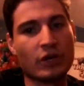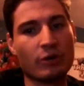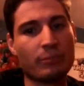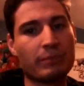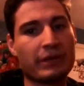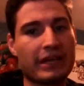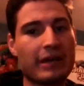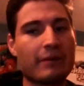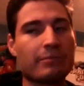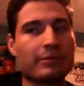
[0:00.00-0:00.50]

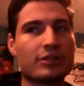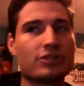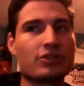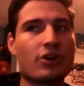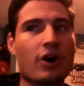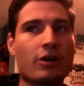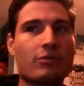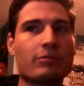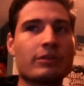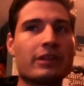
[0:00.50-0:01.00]
being able to
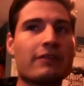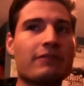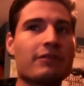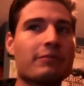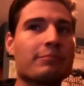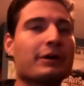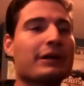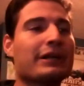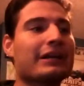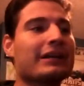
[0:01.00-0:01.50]
talk with
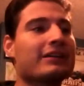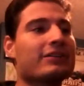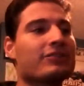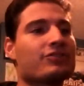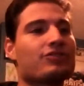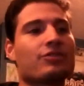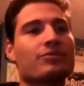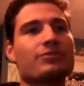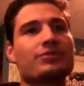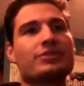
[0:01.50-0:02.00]
everybody and
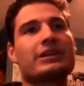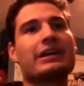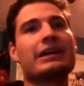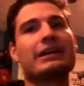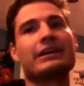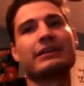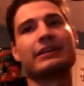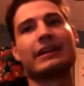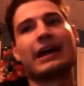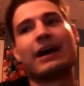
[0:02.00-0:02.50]

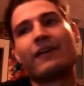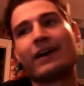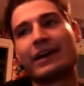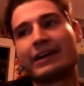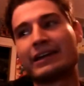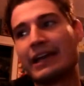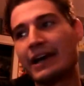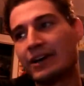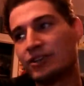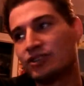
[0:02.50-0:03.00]
associate, and now I
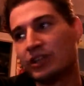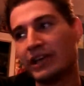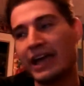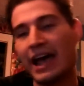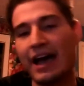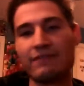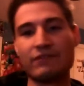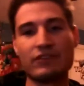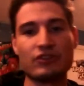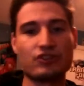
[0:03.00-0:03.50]
can actually
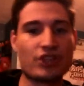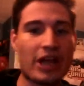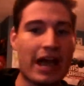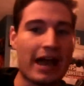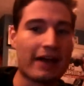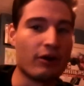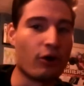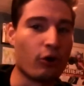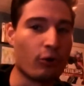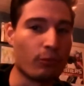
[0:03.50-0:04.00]
have the
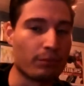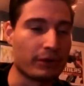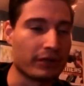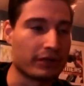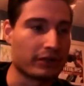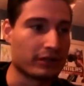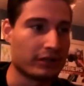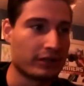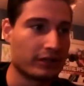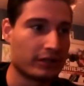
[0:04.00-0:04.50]
chat
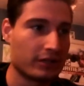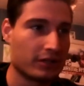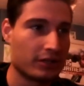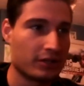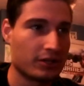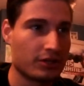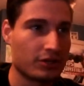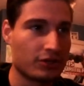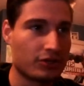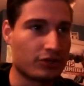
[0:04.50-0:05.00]
open
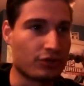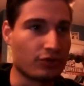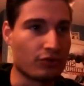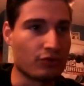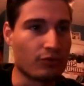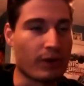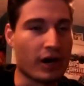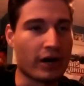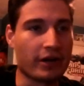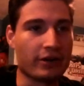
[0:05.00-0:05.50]

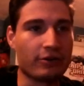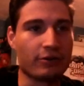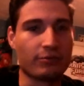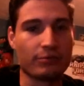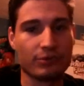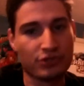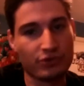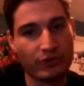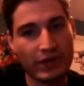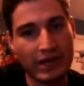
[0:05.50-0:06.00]
to monitor
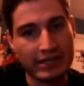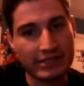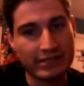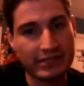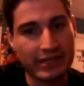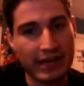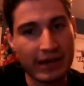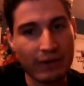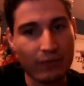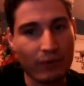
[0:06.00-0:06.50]
what you guys
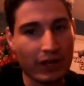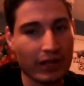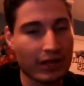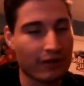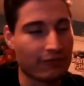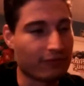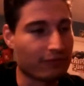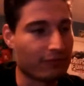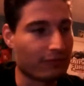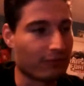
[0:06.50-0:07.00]
say
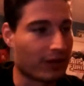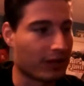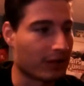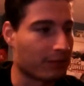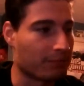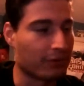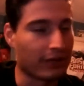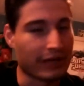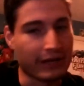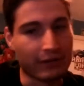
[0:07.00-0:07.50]
while
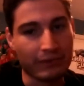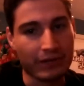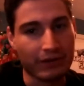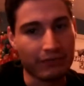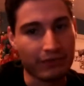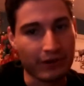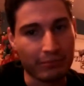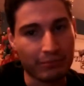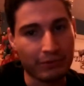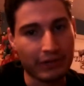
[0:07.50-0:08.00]
I'm playing
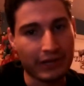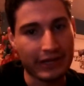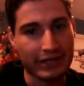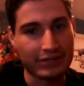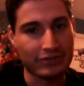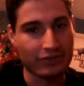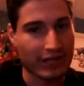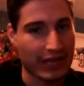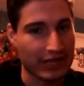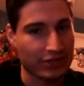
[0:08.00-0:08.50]
whatever I'm
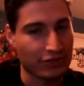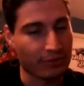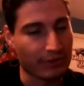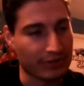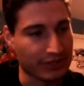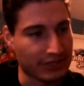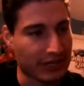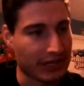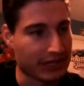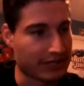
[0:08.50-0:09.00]
playing, so that's
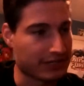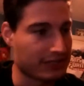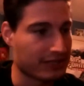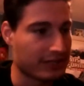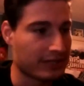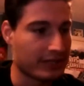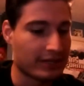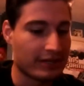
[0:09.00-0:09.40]
always nice.